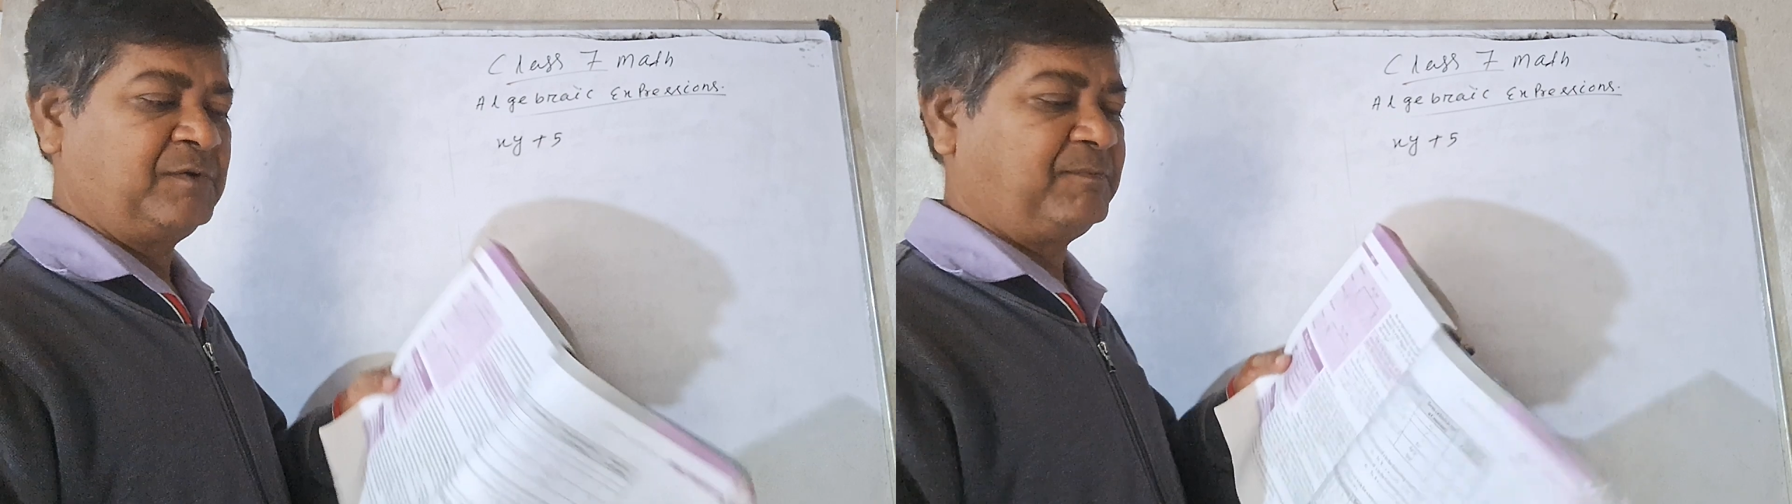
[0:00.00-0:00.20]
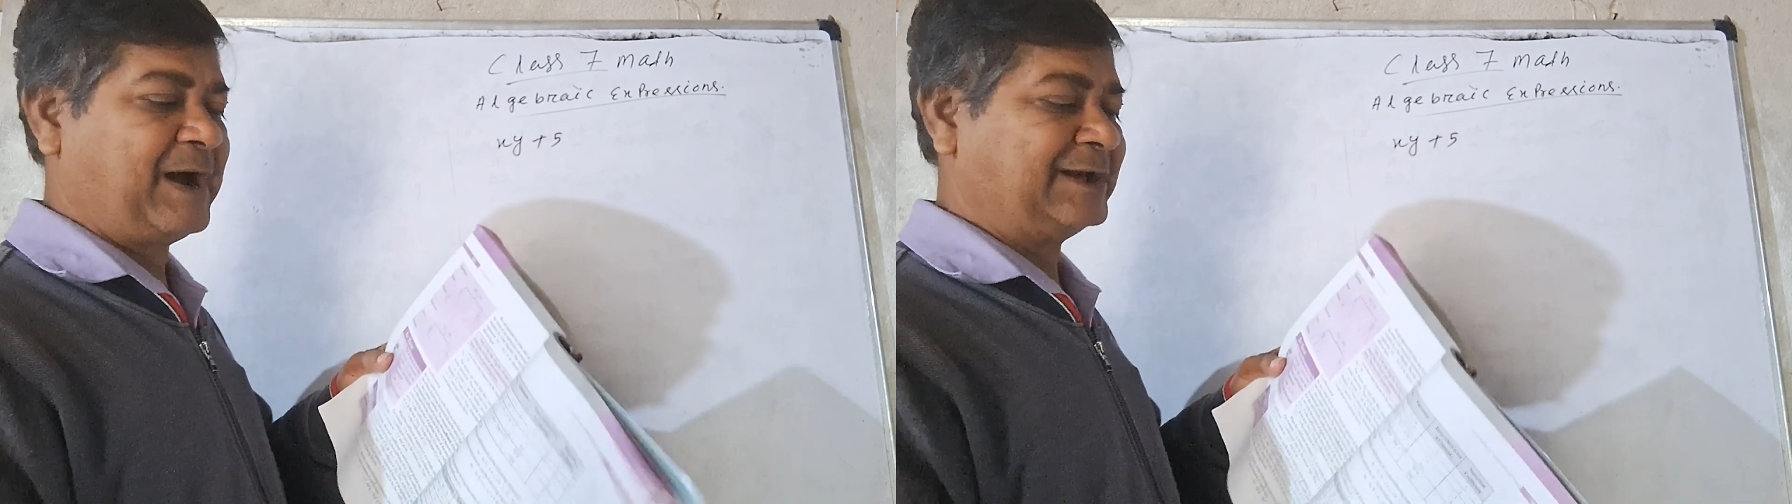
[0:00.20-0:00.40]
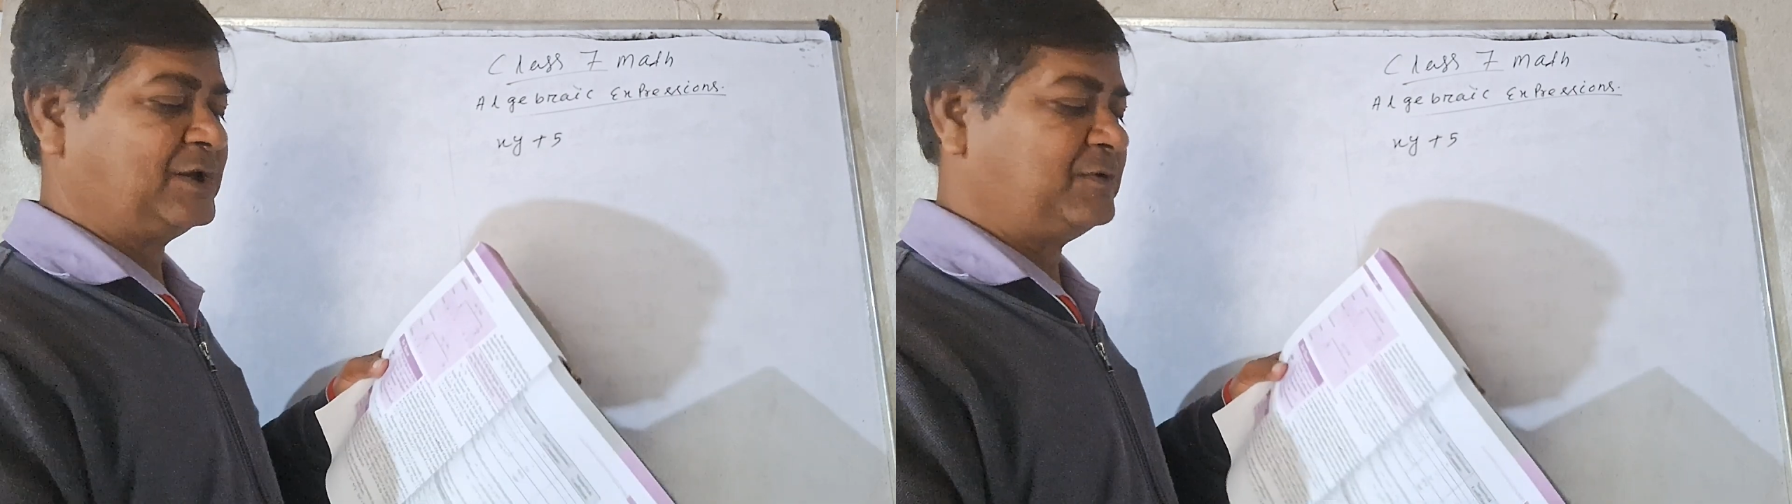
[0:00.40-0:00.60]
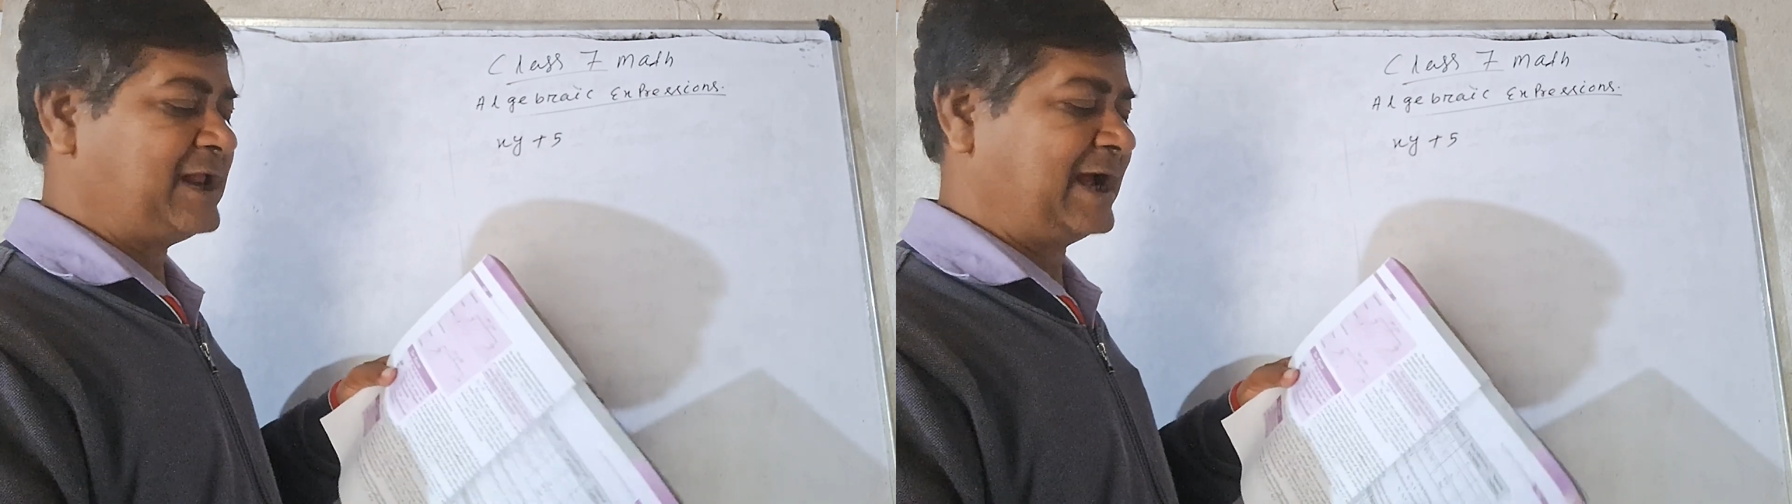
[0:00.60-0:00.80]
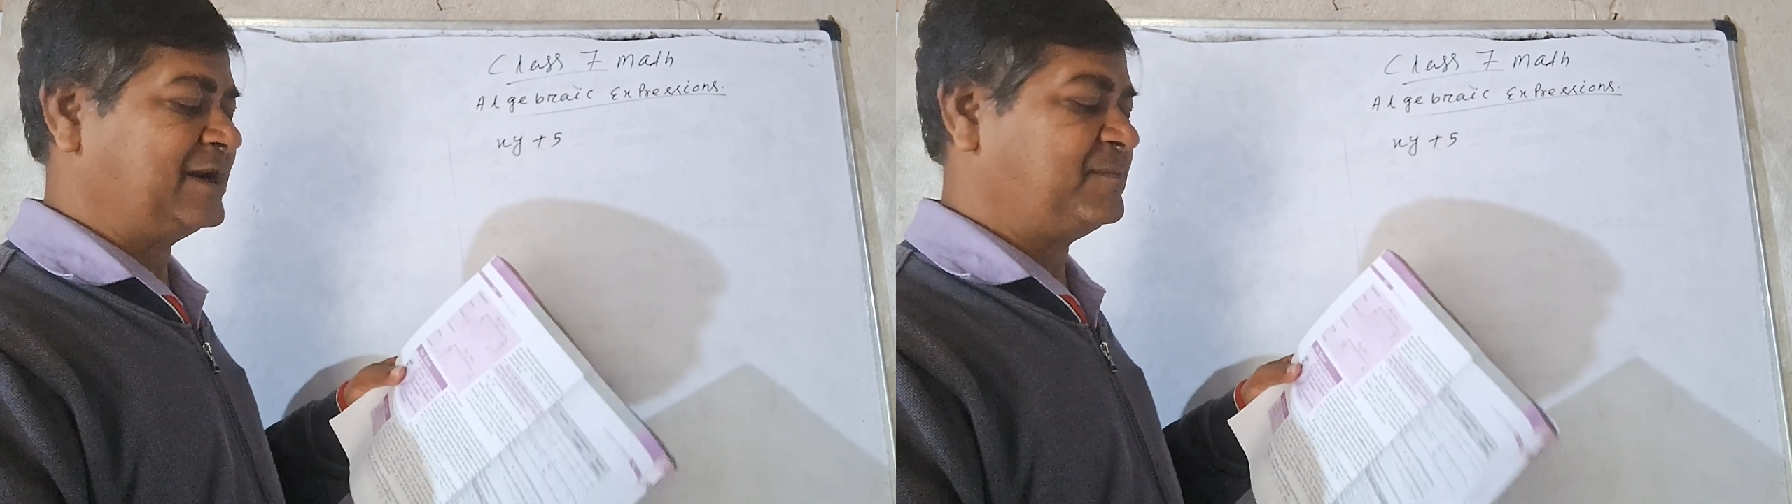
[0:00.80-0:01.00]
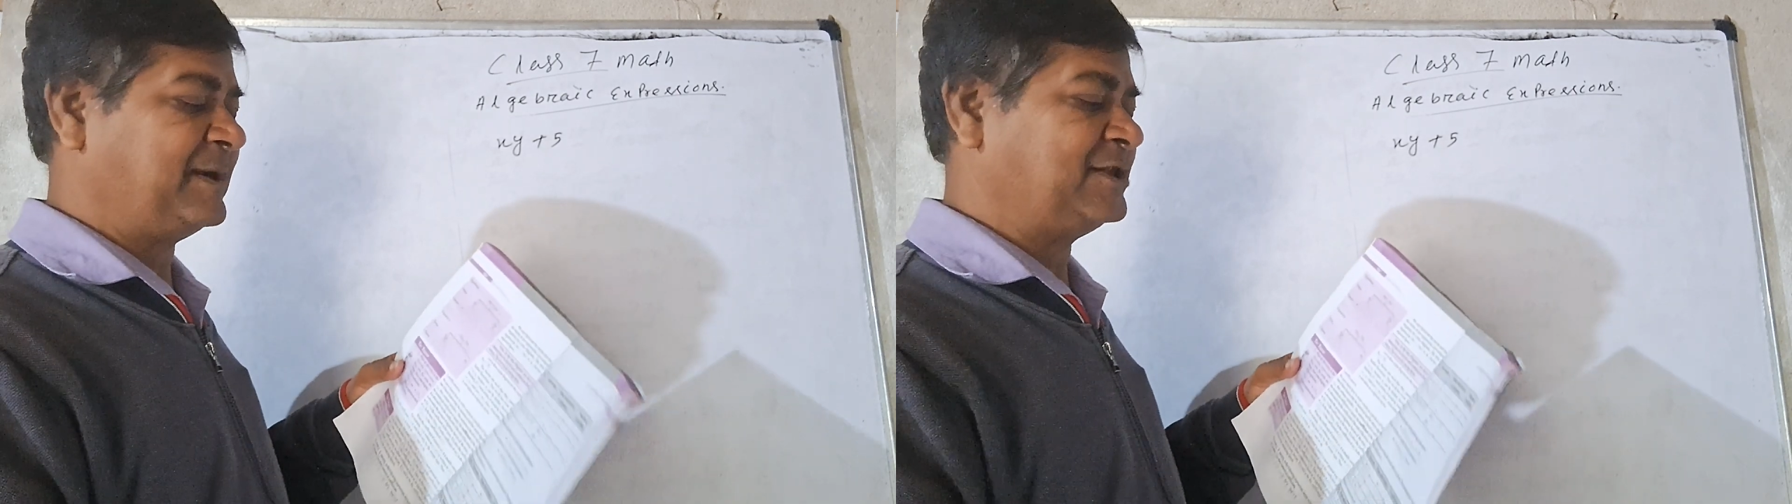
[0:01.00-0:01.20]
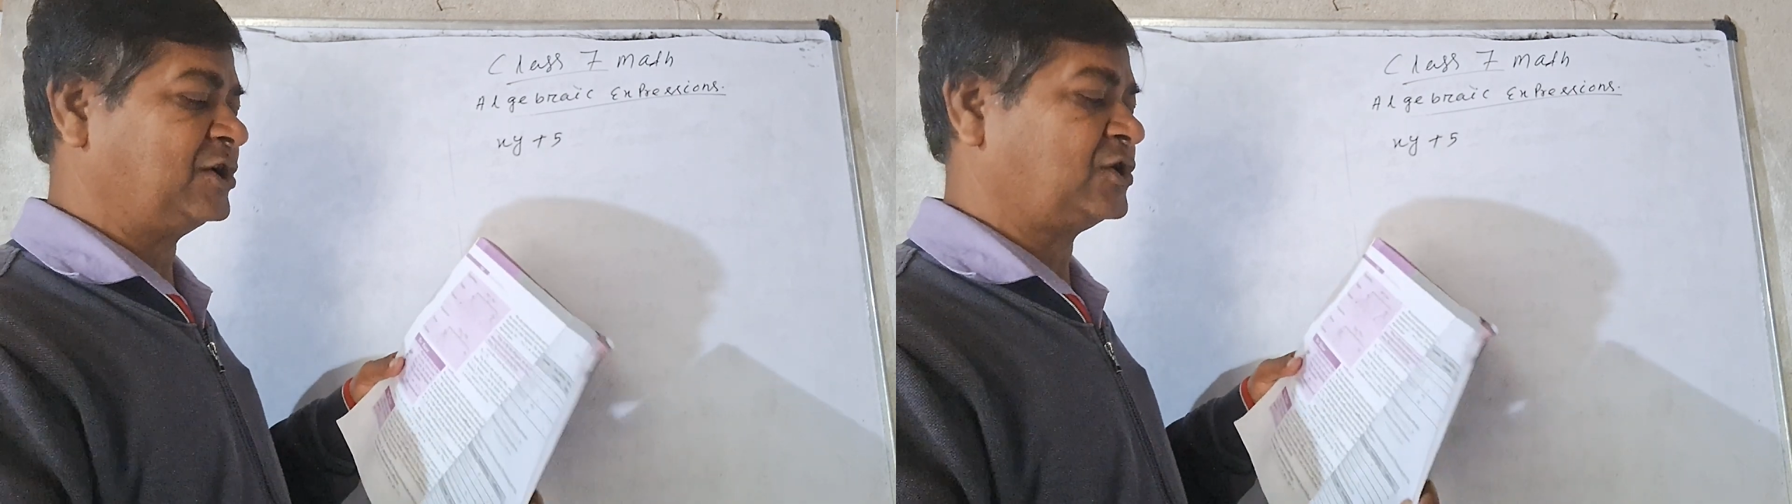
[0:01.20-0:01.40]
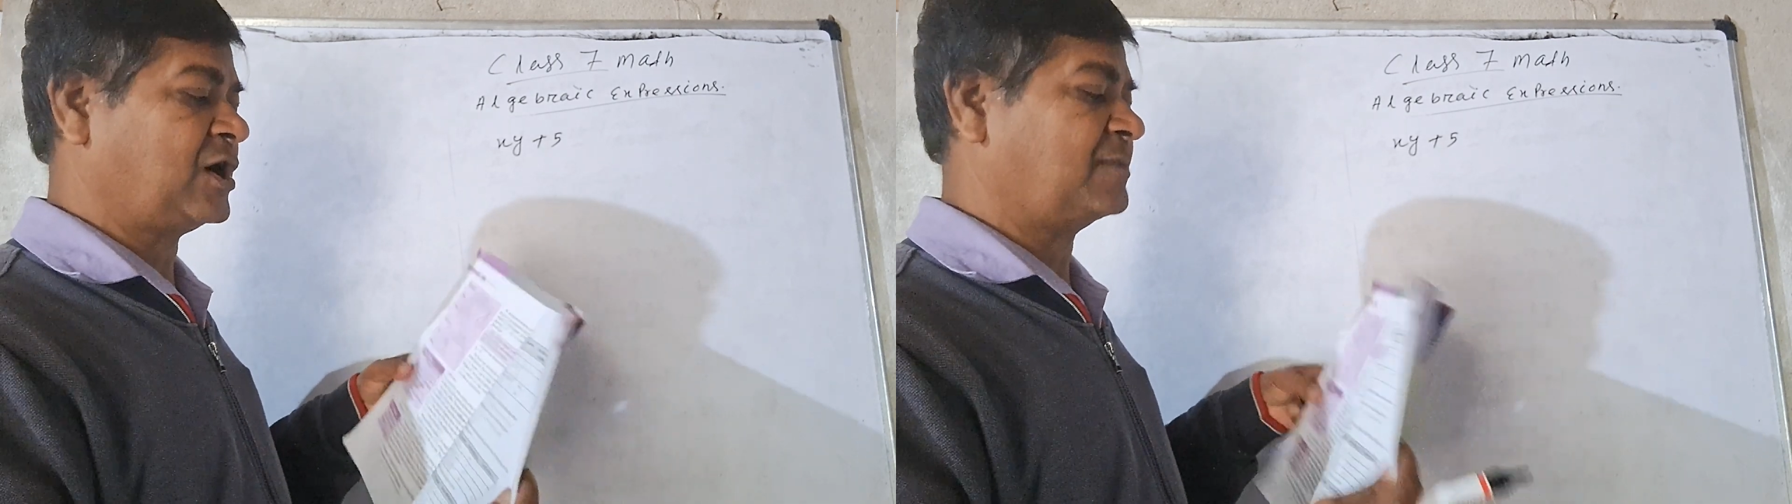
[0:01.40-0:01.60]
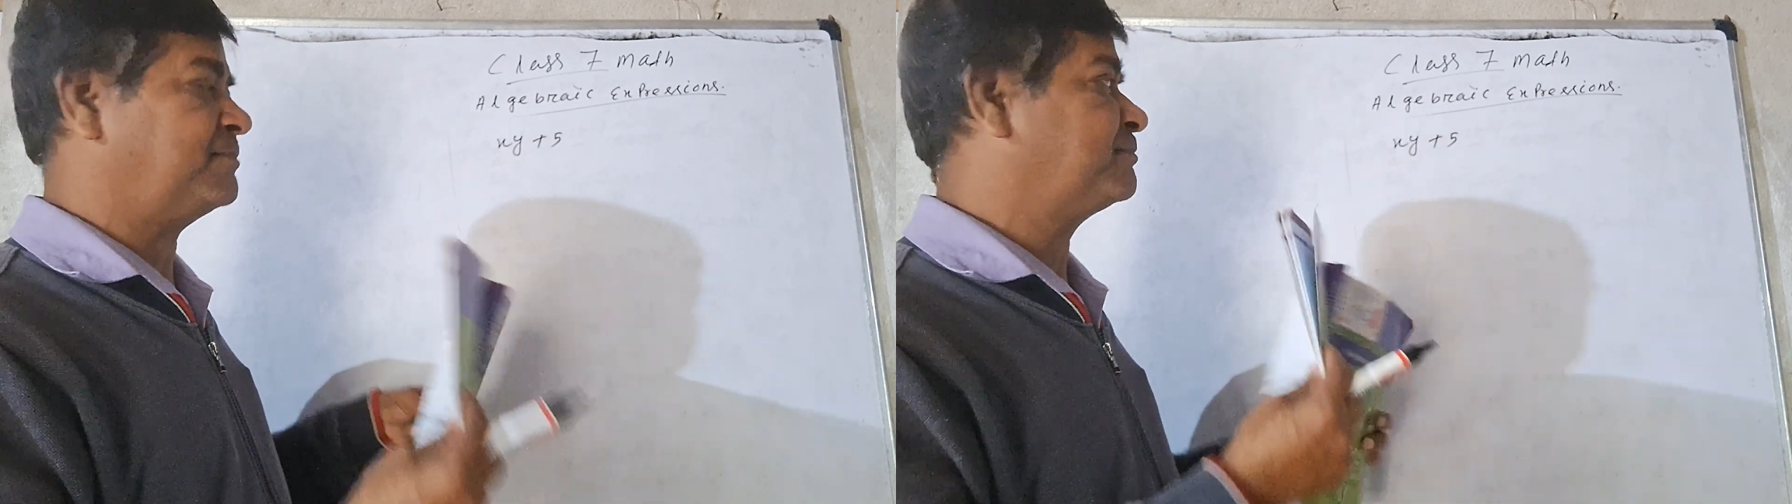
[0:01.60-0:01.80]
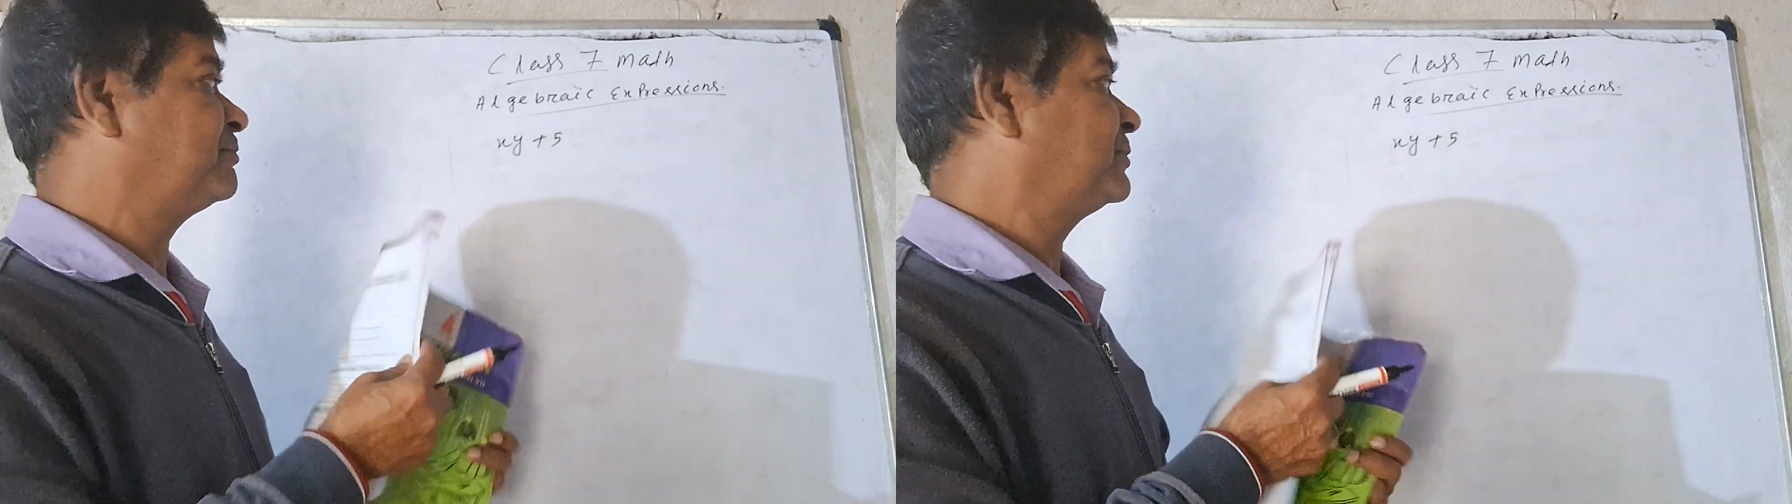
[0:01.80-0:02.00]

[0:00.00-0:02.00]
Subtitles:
First you will identify the term.